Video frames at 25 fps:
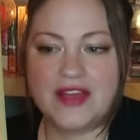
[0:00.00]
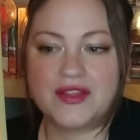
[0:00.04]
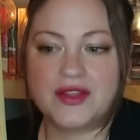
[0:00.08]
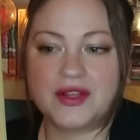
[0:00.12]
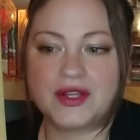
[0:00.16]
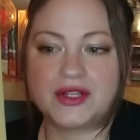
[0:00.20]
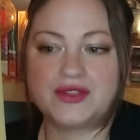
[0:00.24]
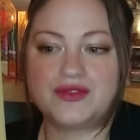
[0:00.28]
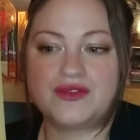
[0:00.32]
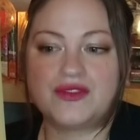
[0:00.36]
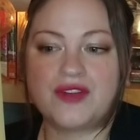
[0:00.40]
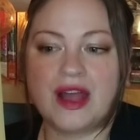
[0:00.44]

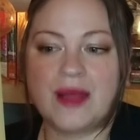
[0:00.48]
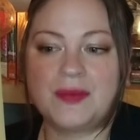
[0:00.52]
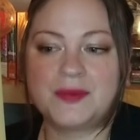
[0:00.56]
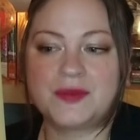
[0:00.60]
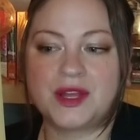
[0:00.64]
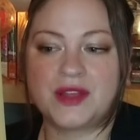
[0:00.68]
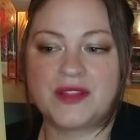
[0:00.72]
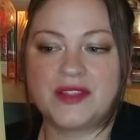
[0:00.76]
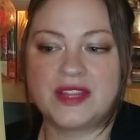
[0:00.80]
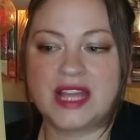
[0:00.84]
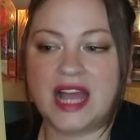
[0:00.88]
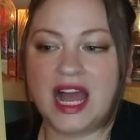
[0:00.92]
They're
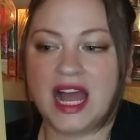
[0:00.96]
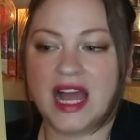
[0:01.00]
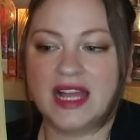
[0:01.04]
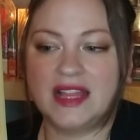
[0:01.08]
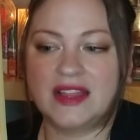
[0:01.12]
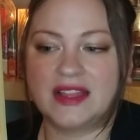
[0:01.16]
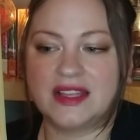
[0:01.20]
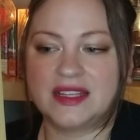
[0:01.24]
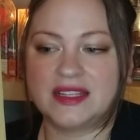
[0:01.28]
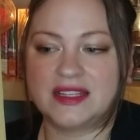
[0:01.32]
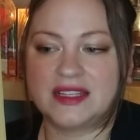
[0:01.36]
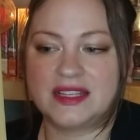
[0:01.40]
trapped on the
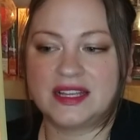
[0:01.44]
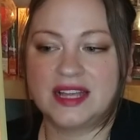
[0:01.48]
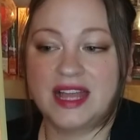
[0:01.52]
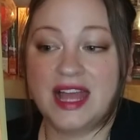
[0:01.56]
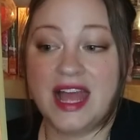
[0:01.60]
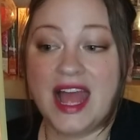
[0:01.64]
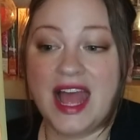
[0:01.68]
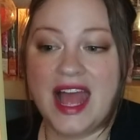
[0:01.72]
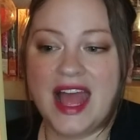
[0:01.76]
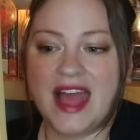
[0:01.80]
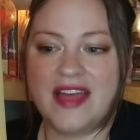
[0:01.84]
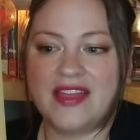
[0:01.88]
island,
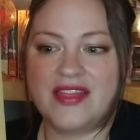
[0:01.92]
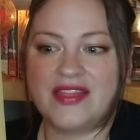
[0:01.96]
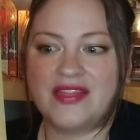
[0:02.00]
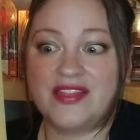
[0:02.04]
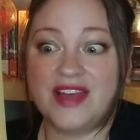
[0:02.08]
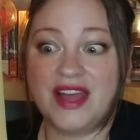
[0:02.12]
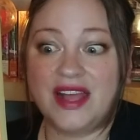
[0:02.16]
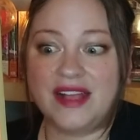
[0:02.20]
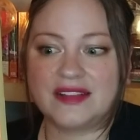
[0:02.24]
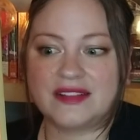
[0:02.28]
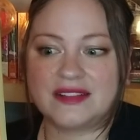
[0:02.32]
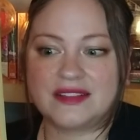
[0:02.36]

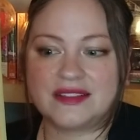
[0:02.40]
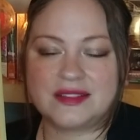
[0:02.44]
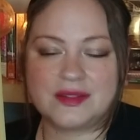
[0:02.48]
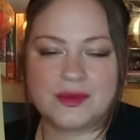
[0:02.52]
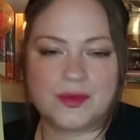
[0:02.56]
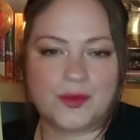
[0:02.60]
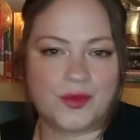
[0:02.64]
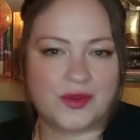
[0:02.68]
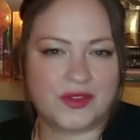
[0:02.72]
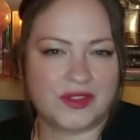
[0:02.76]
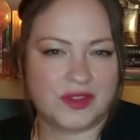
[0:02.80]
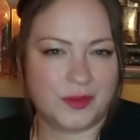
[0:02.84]
and
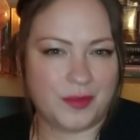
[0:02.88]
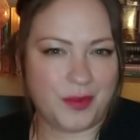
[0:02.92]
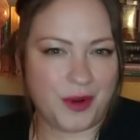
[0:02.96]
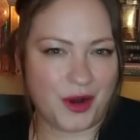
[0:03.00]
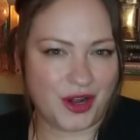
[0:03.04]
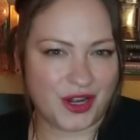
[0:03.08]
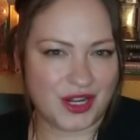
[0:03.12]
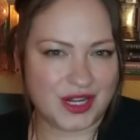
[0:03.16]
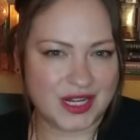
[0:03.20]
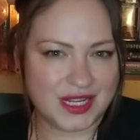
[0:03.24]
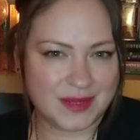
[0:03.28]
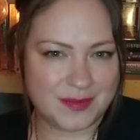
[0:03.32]
that's when the
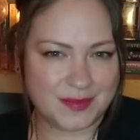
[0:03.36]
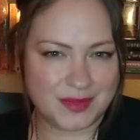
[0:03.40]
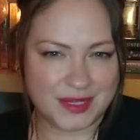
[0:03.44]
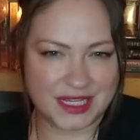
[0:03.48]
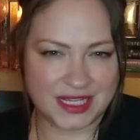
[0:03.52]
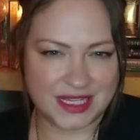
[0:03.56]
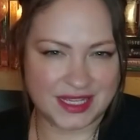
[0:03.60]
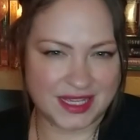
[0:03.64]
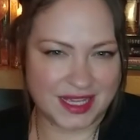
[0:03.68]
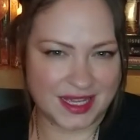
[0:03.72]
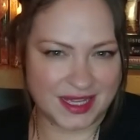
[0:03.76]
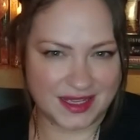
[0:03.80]
party
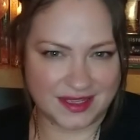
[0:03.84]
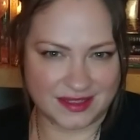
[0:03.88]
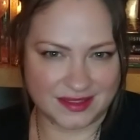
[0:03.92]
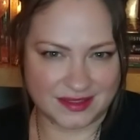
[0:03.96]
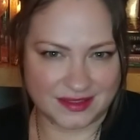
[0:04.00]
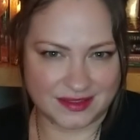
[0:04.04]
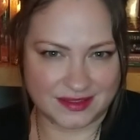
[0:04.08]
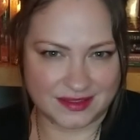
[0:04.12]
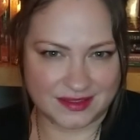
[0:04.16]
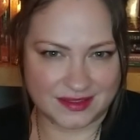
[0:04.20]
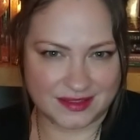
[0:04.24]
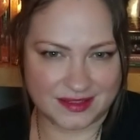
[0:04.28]

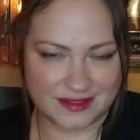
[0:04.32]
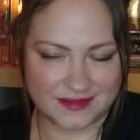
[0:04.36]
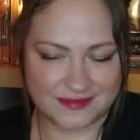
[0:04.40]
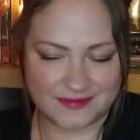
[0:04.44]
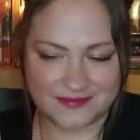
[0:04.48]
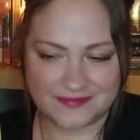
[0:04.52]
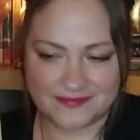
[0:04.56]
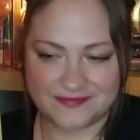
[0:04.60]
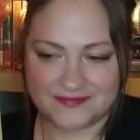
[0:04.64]
begins.